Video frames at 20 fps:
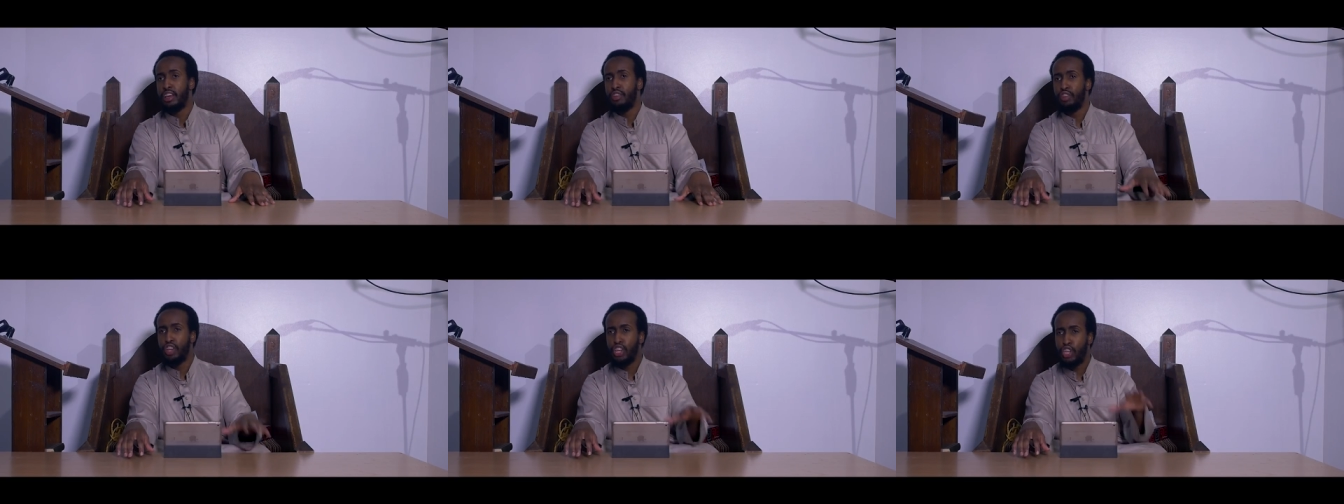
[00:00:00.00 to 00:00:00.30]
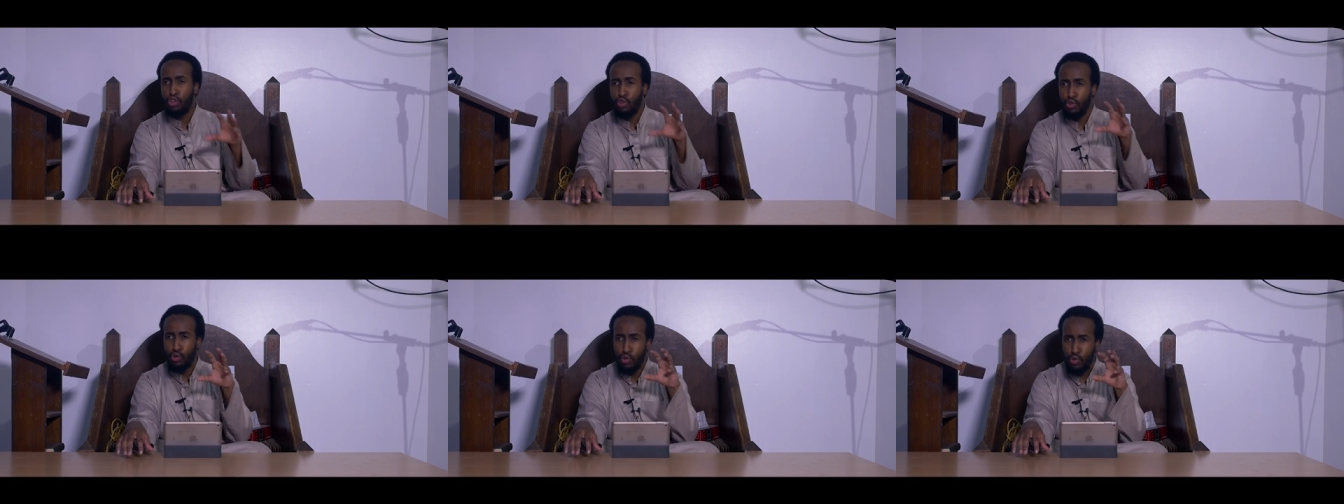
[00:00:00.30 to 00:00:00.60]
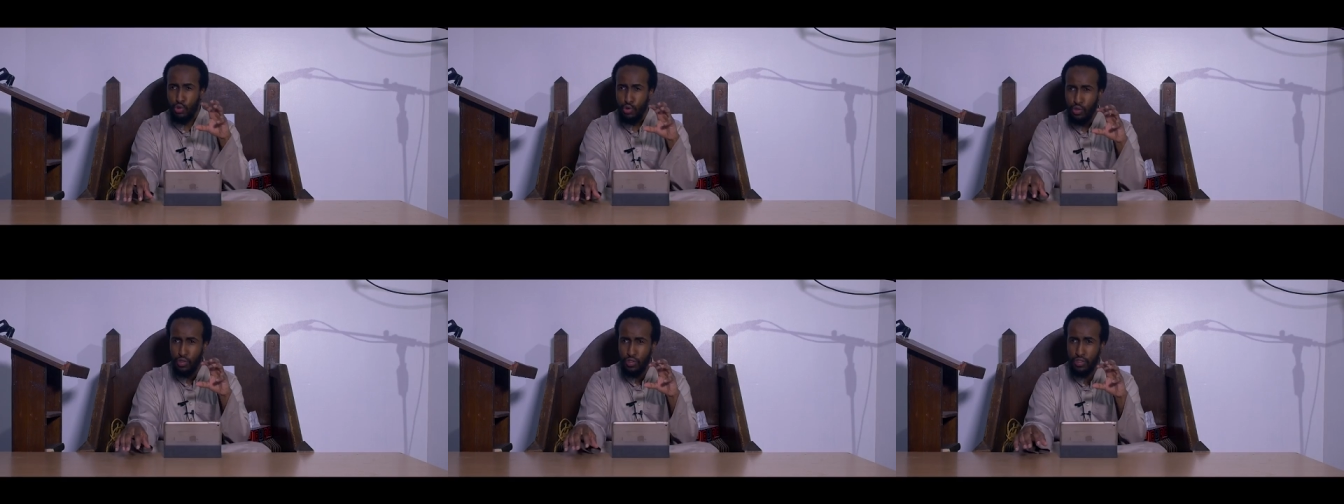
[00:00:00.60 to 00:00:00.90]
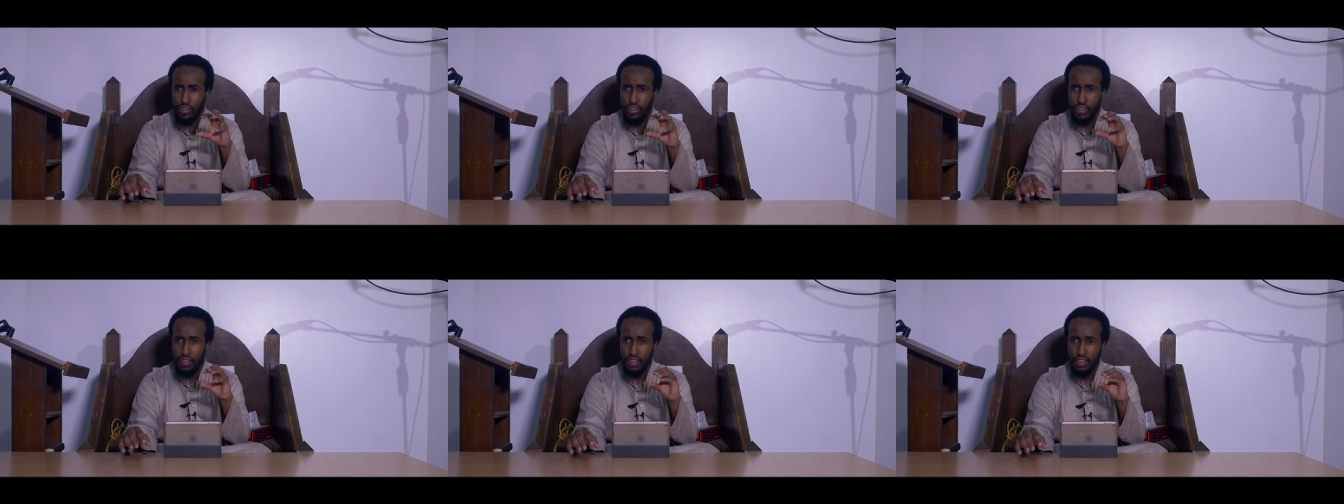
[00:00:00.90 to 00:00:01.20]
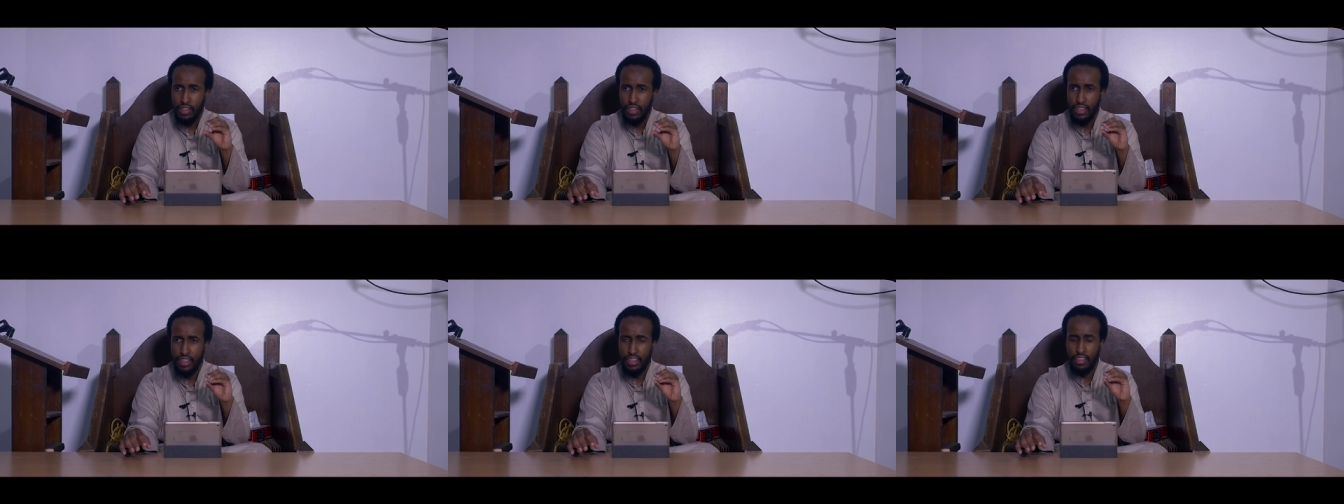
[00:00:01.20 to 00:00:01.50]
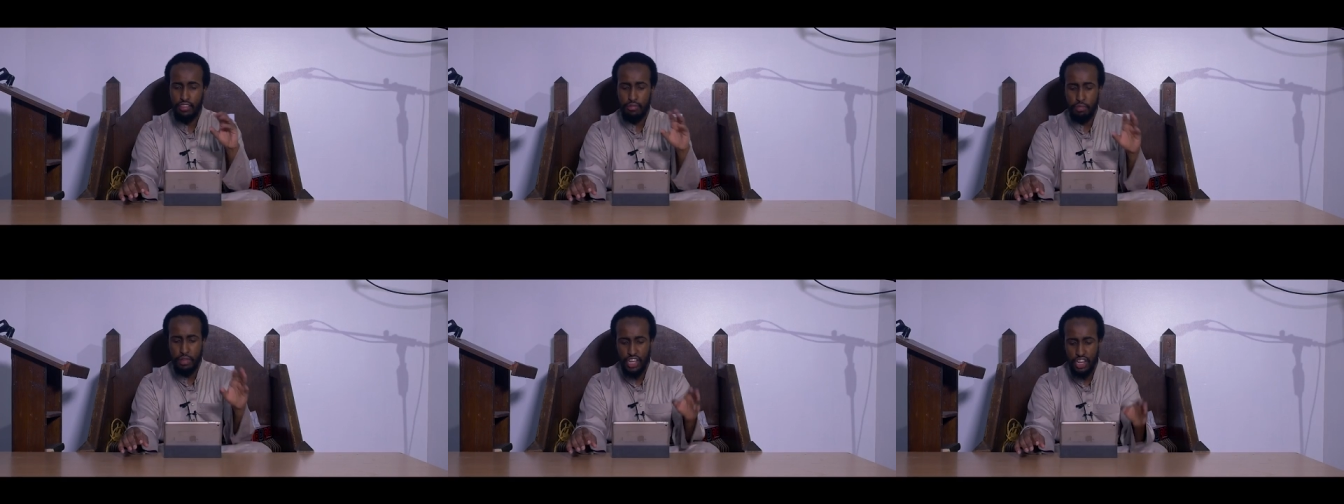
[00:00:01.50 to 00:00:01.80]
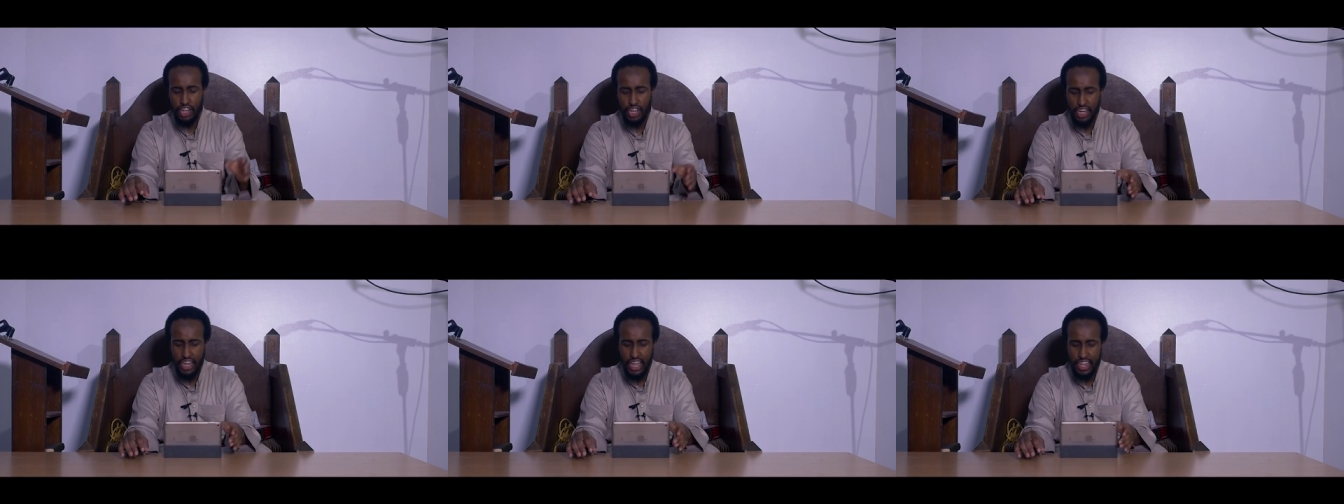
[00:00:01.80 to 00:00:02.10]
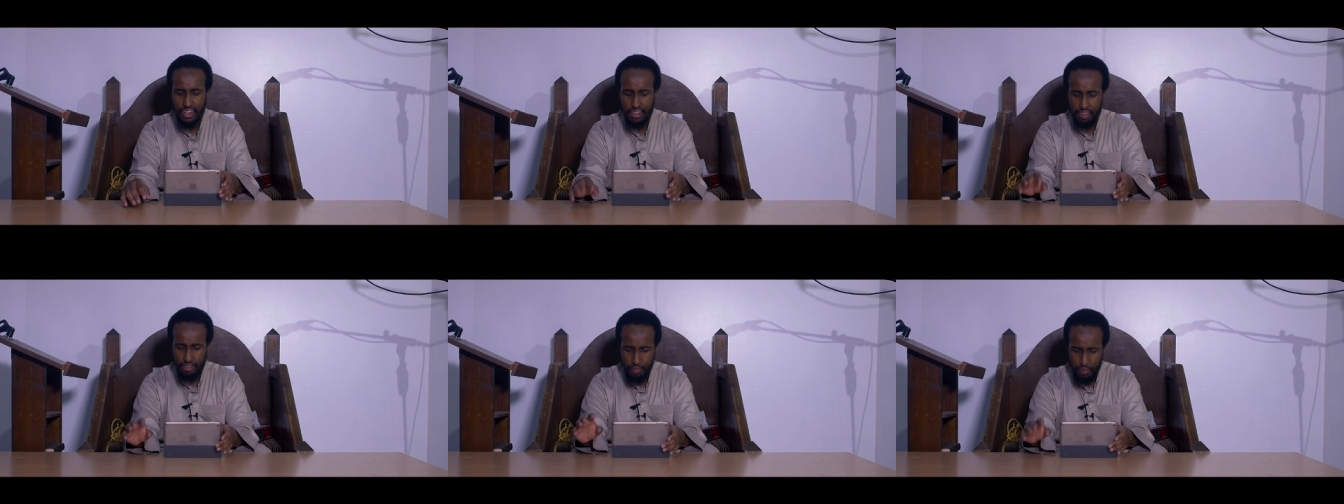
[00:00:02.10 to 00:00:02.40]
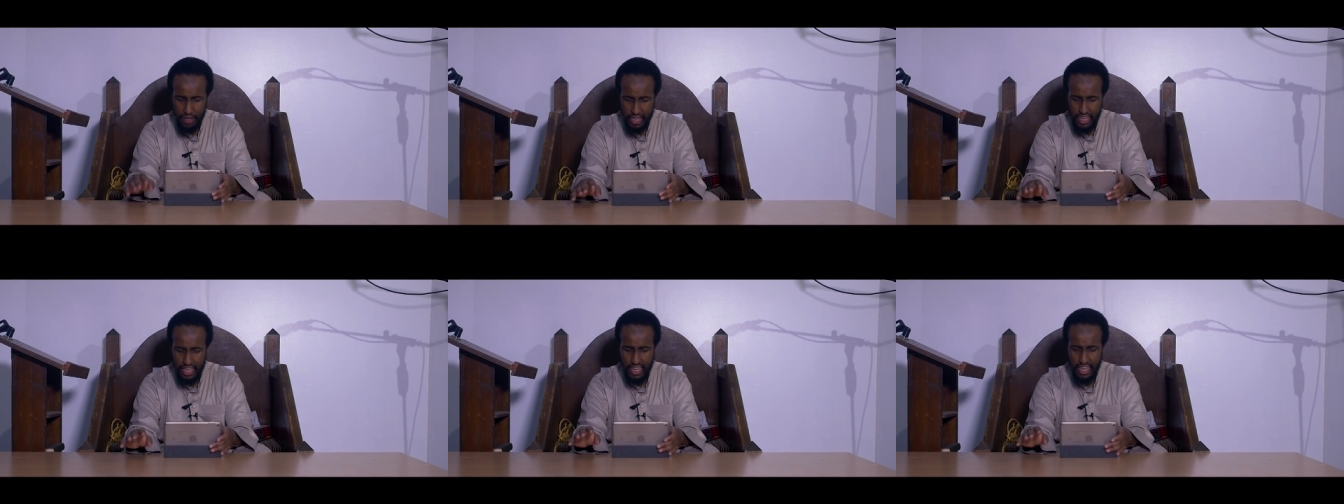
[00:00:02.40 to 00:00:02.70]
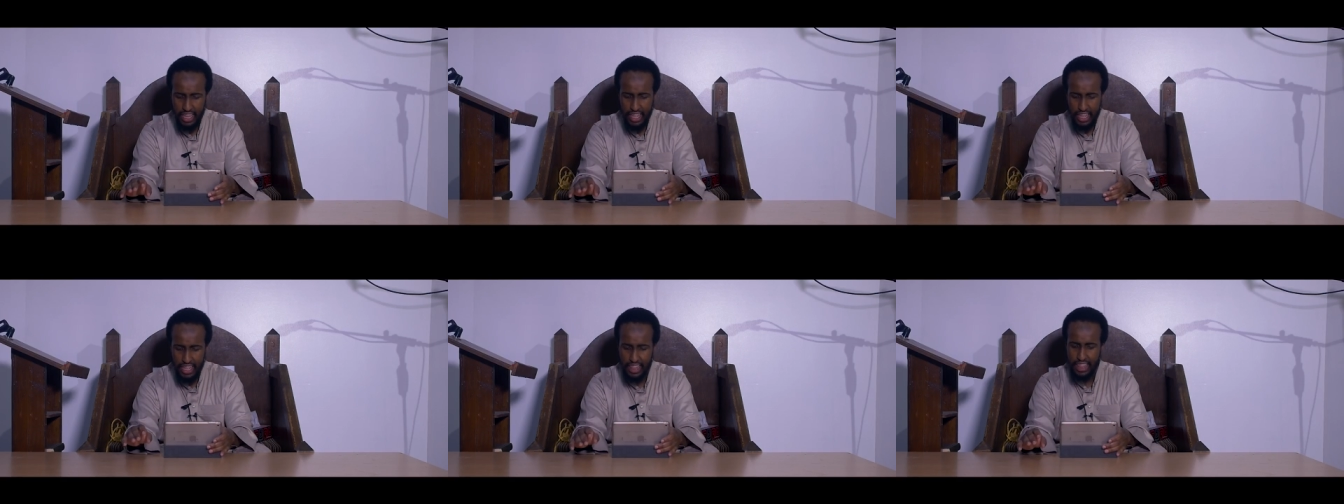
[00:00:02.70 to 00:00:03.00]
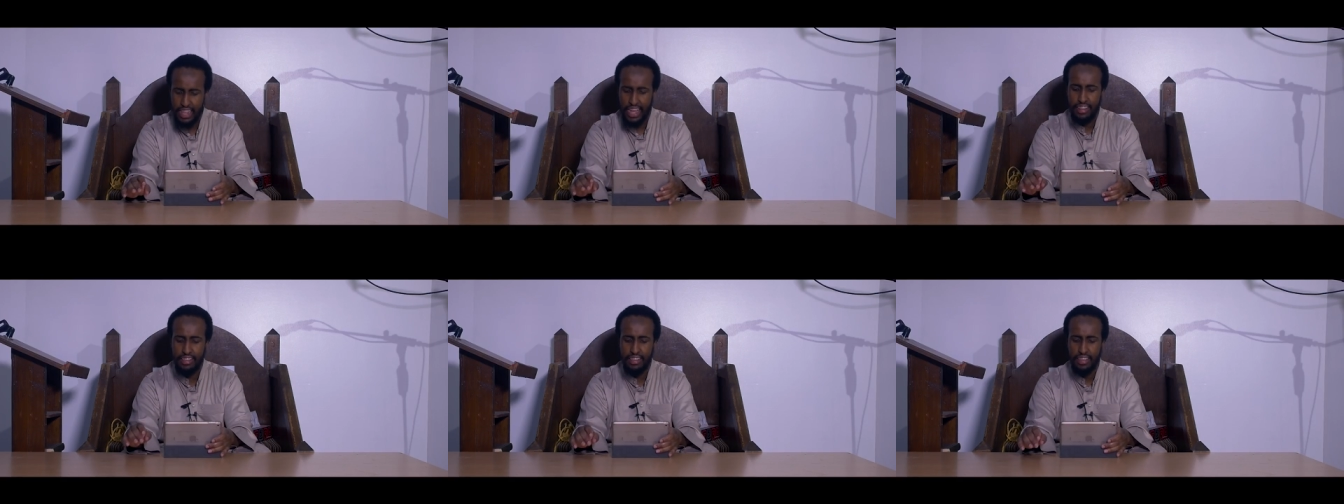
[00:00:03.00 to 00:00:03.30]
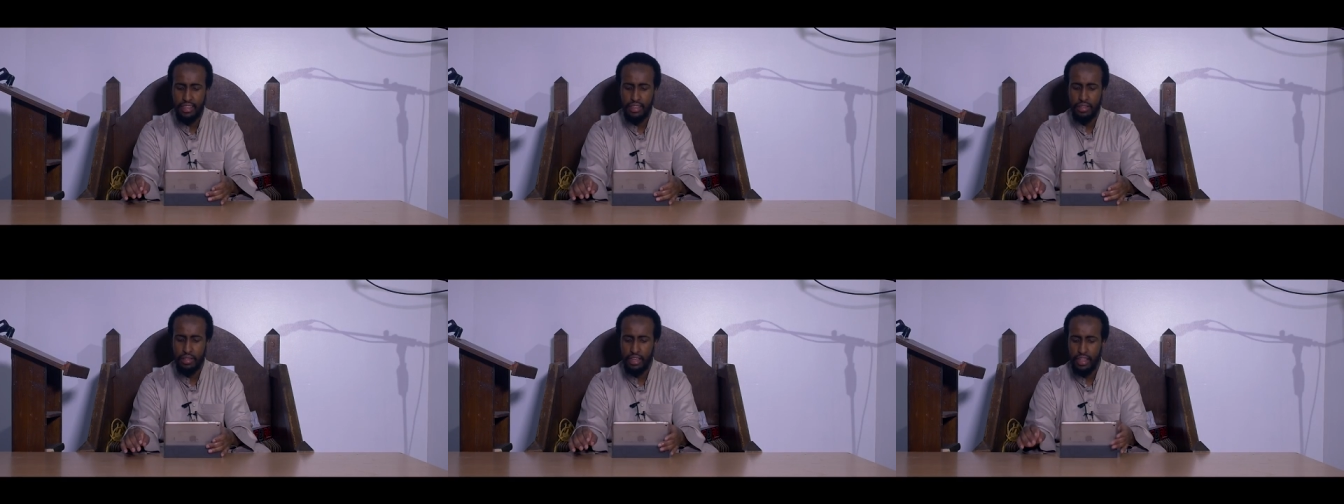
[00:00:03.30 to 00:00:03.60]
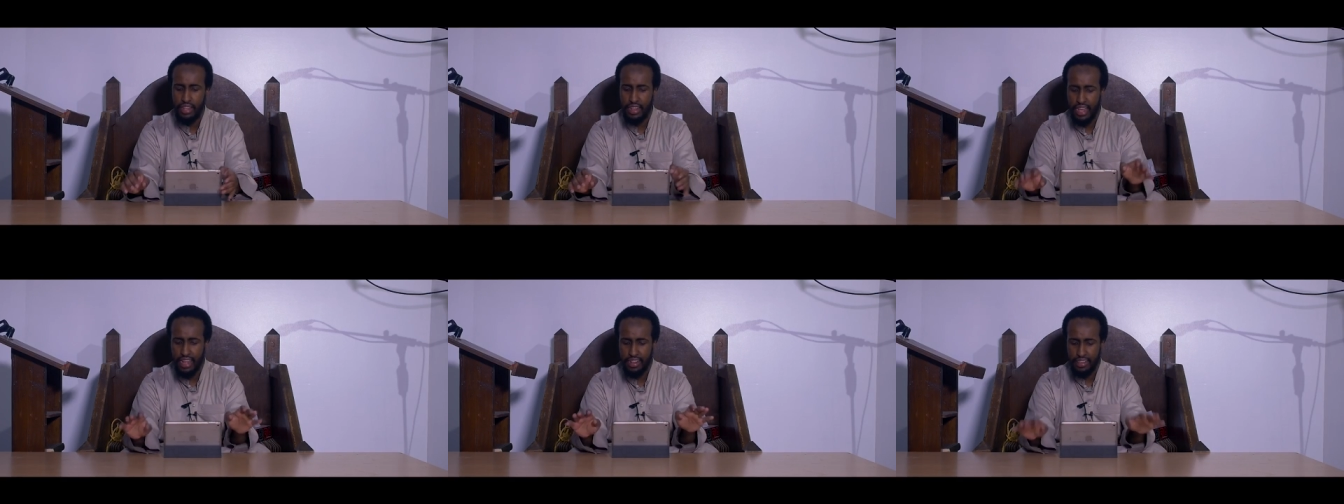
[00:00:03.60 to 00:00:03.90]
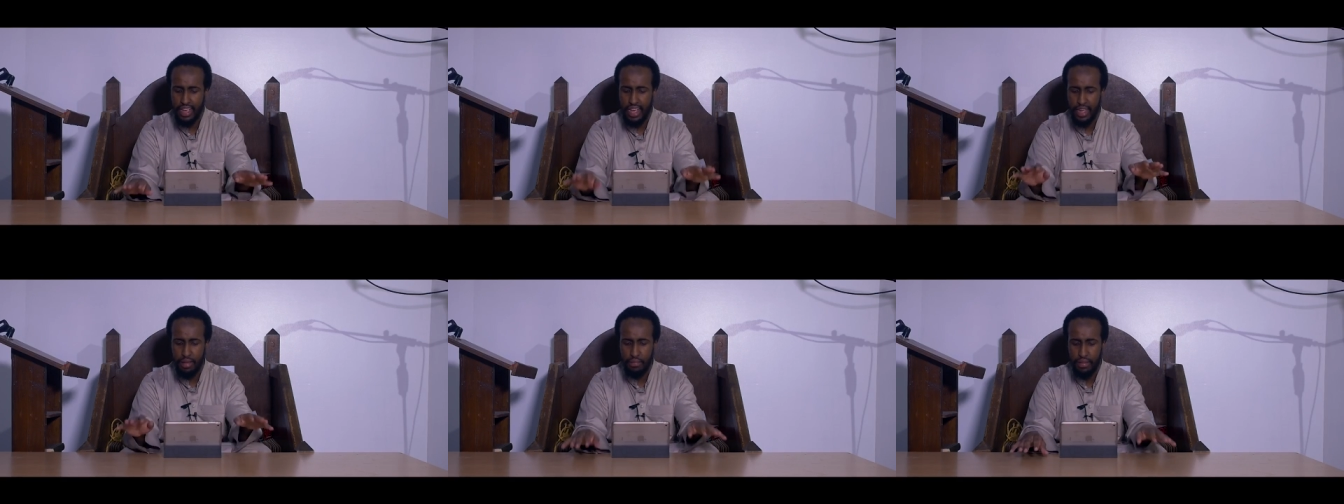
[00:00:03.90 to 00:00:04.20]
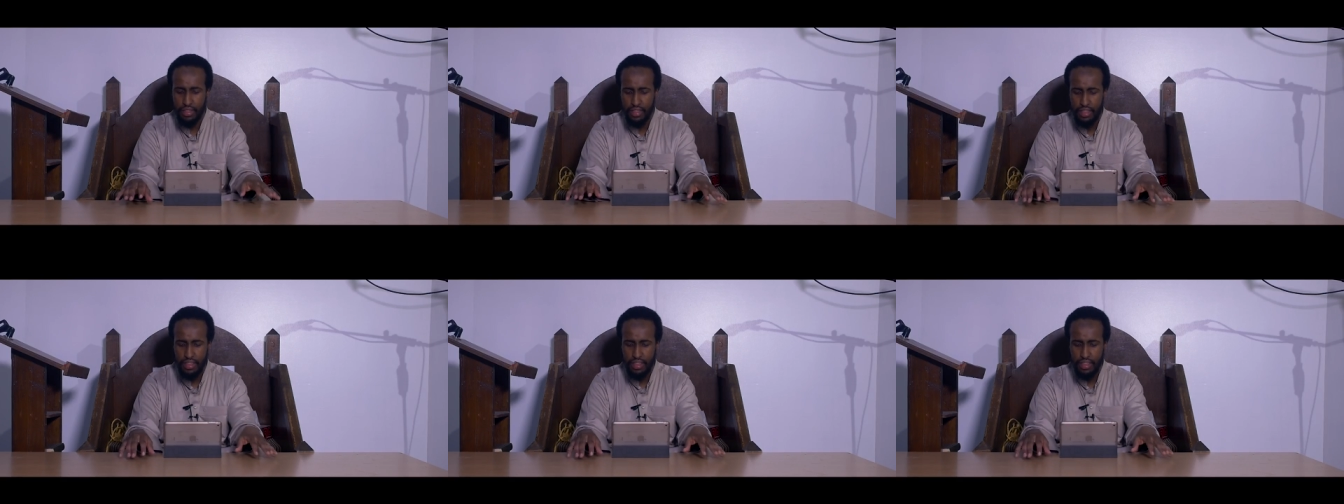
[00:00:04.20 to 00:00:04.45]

Reduce the speech and the speaking in that in that time.